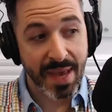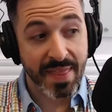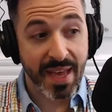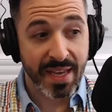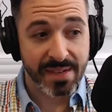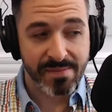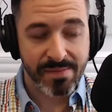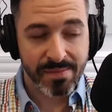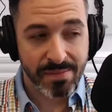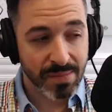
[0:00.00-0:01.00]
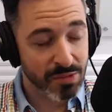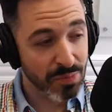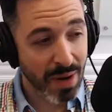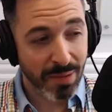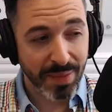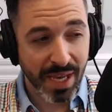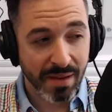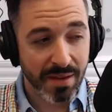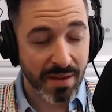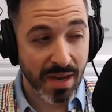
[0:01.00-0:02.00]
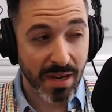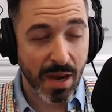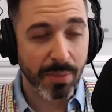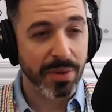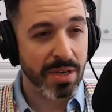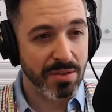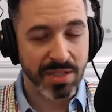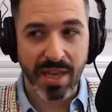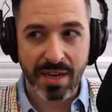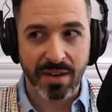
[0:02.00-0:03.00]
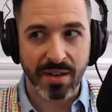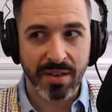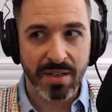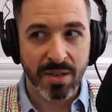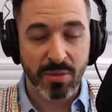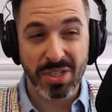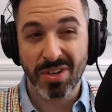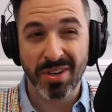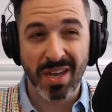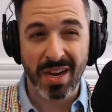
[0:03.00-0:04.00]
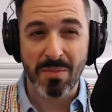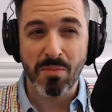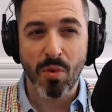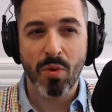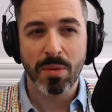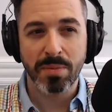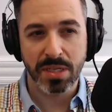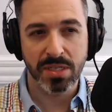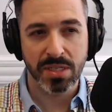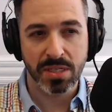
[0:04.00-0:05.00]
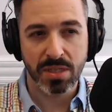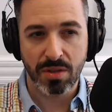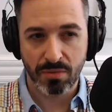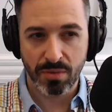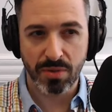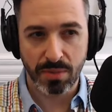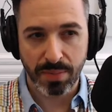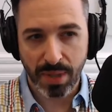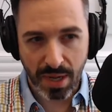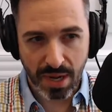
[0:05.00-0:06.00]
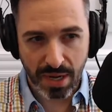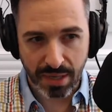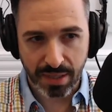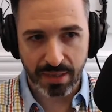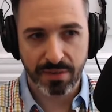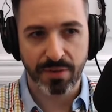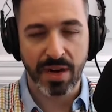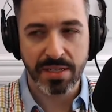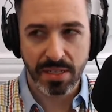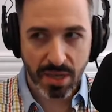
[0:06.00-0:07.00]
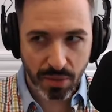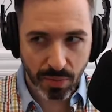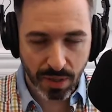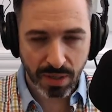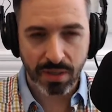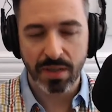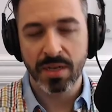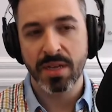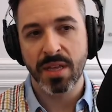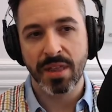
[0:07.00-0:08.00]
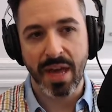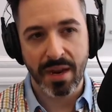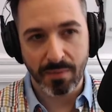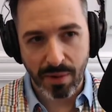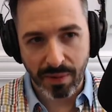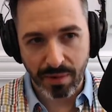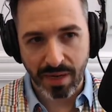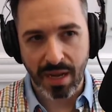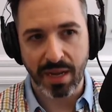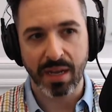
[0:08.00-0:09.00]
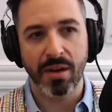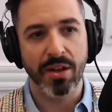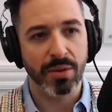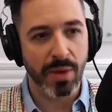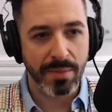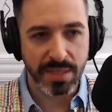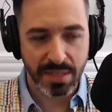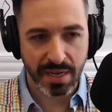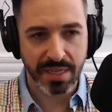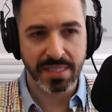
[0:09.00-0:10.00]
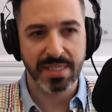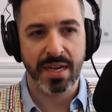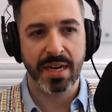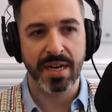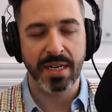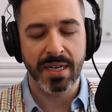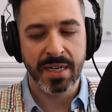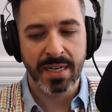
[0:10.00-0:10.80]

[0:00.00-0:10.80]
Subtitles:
and then it was probably a couple years later, we started getting more business through the blog for SEO work than what we were getting on the web design side